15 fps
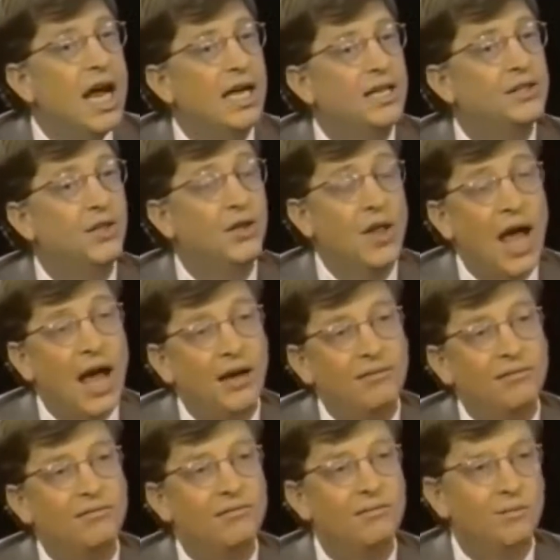And so
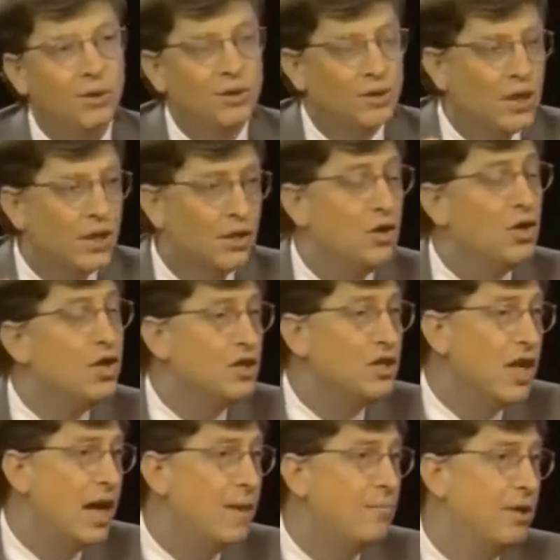that was a good
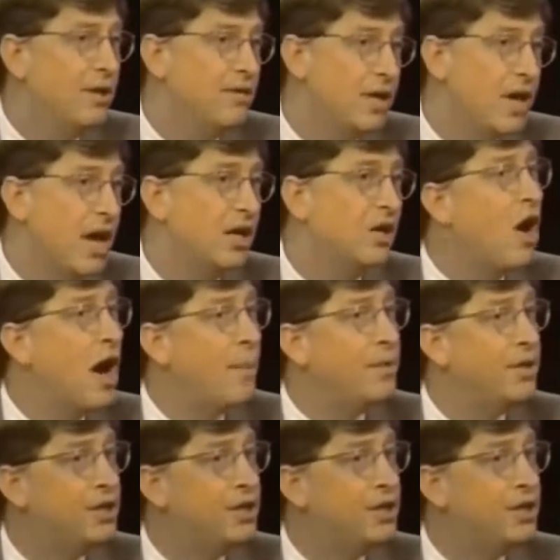example of the kind of